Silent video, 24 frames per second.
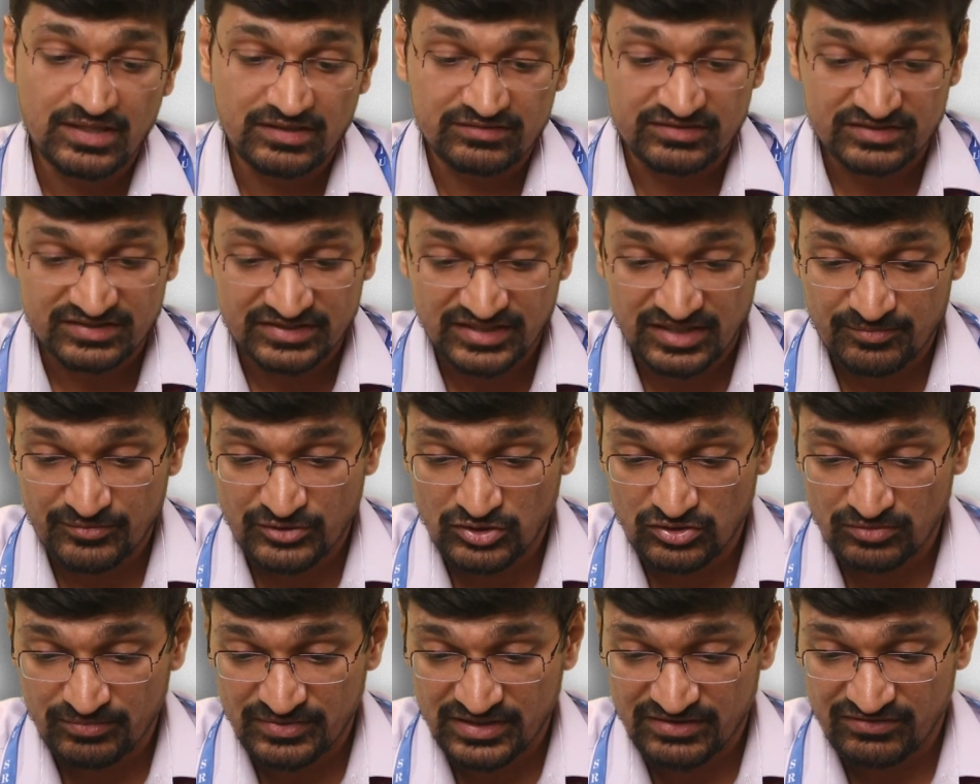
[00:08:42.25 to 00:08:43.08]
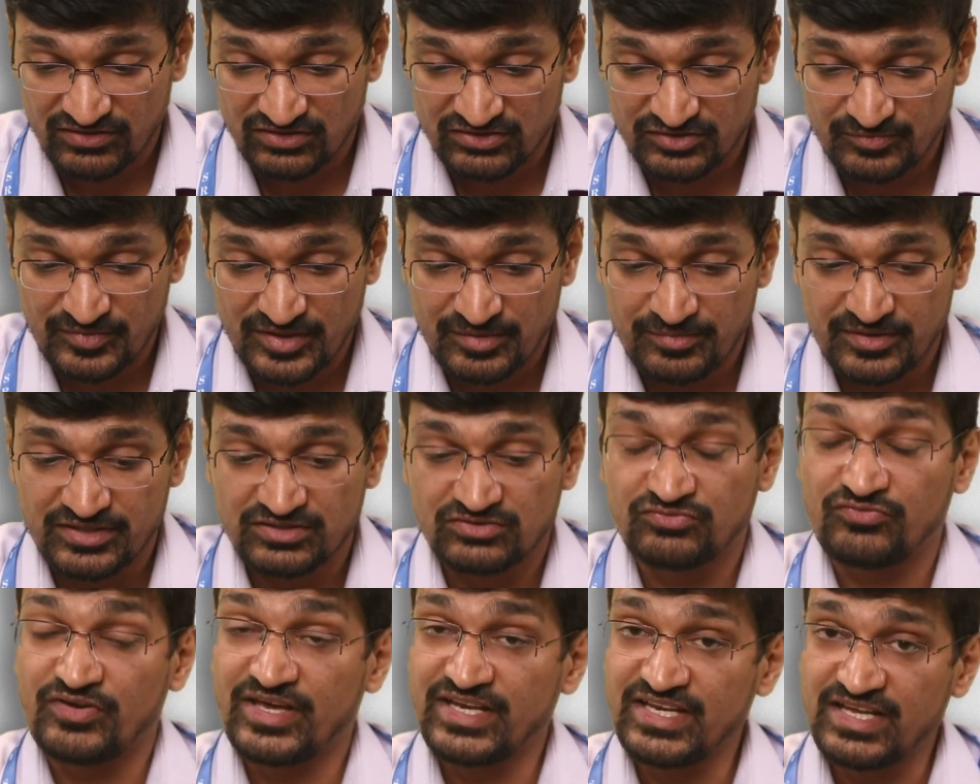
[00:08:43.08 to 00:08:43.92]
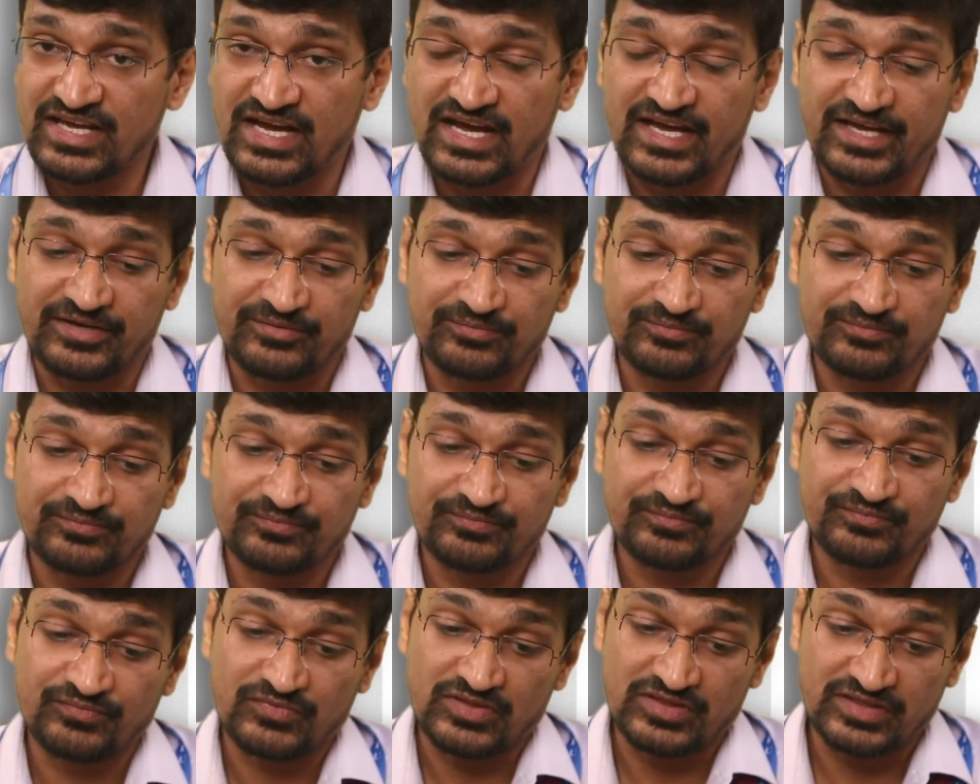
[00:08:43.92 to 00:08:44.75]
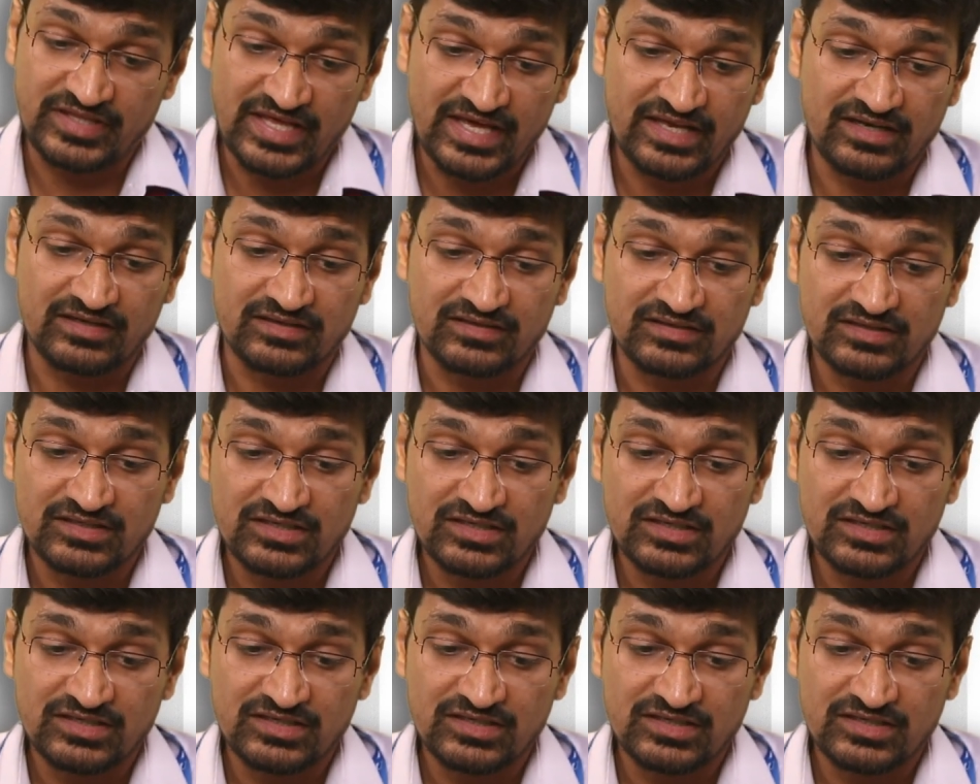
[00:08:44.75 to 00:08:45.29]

If the serum bilirubin level of the baby is very high, then